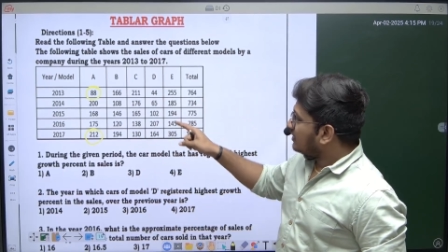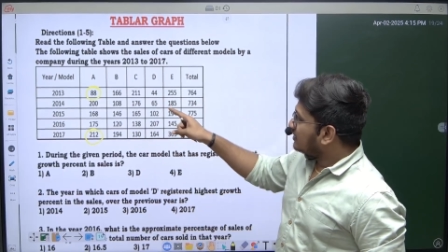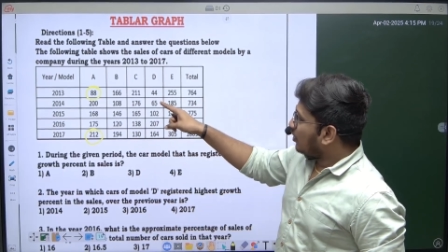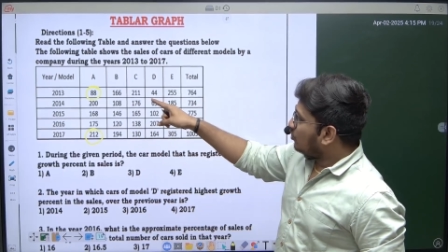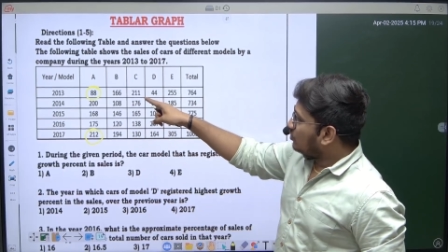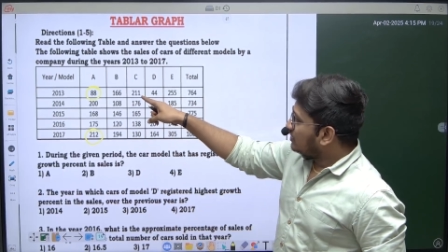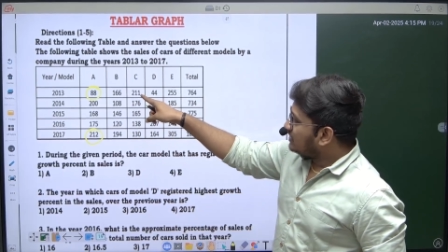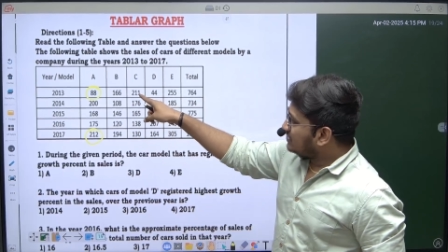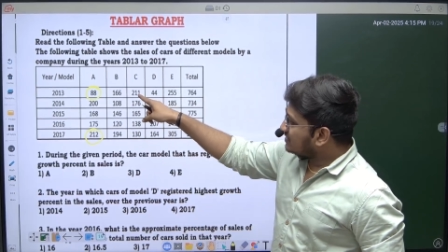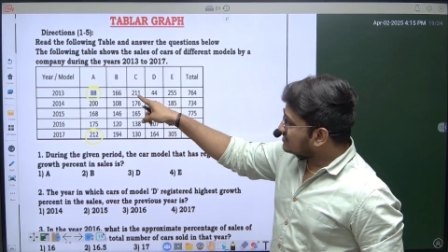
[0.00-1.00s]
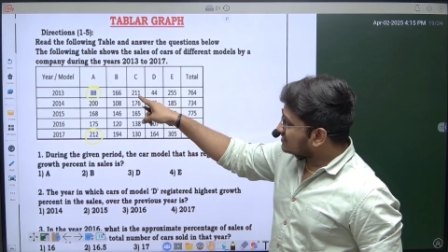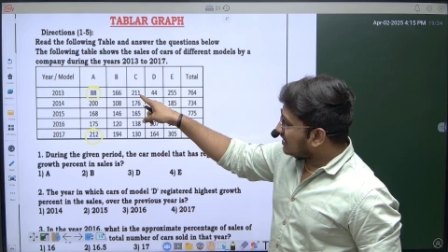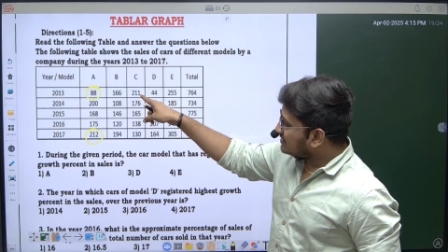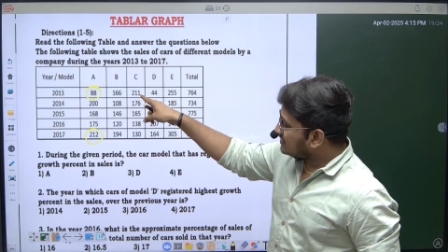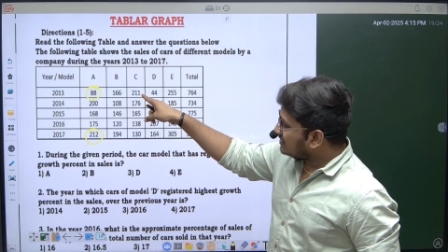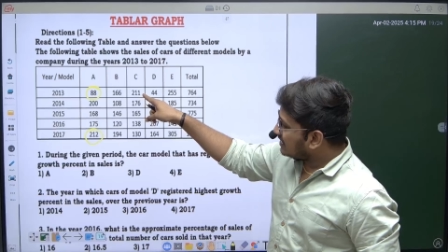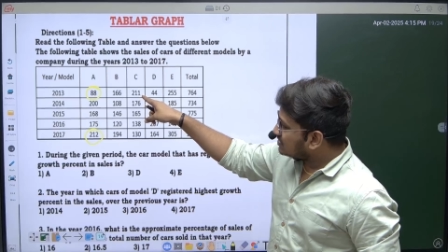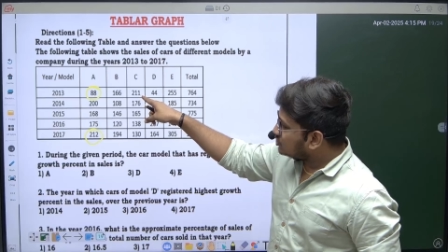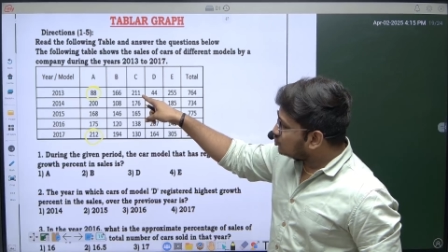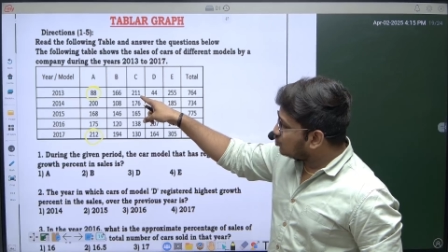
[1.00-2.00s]
Now it has started at
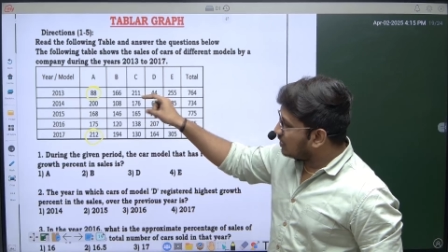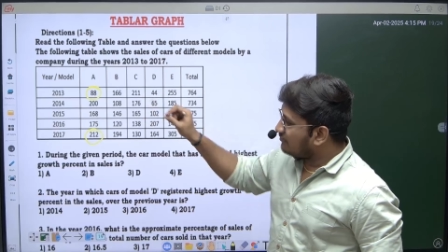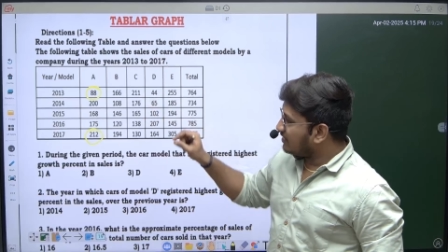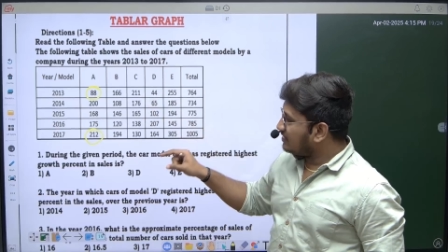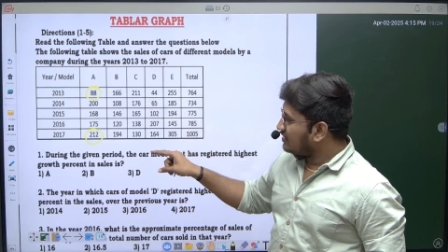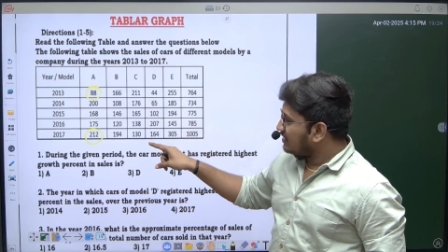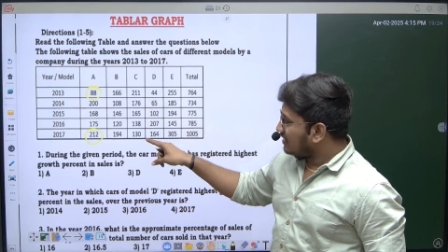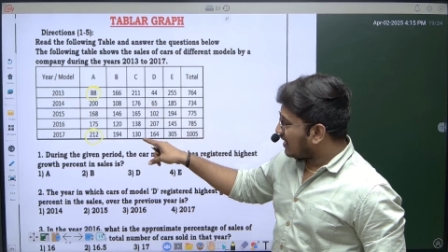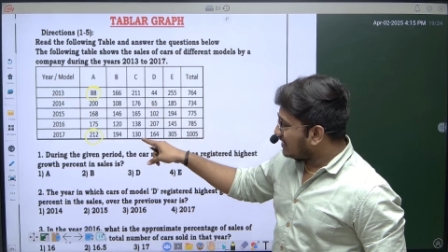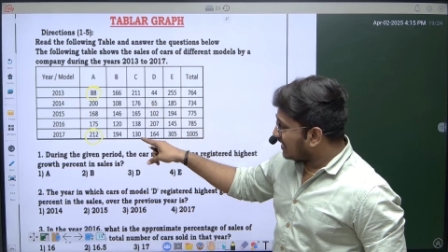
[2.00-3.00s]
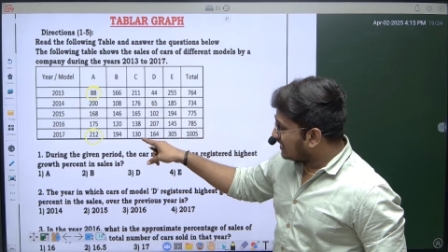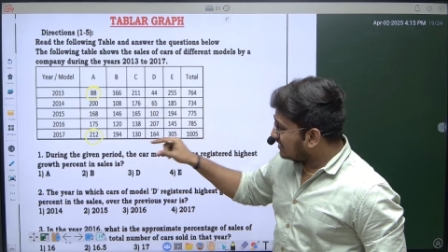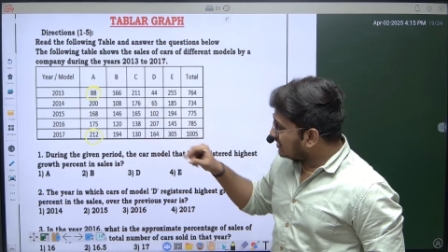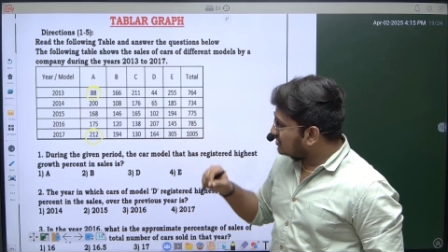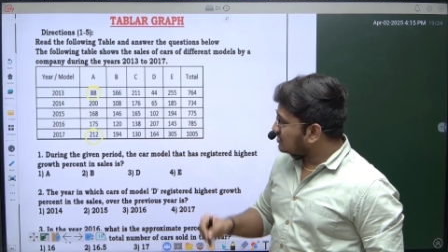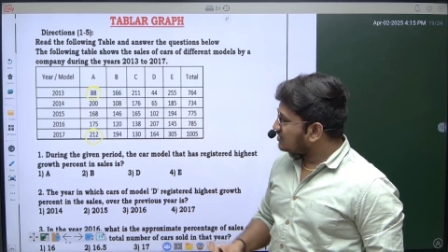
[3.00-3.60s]
211 and ended at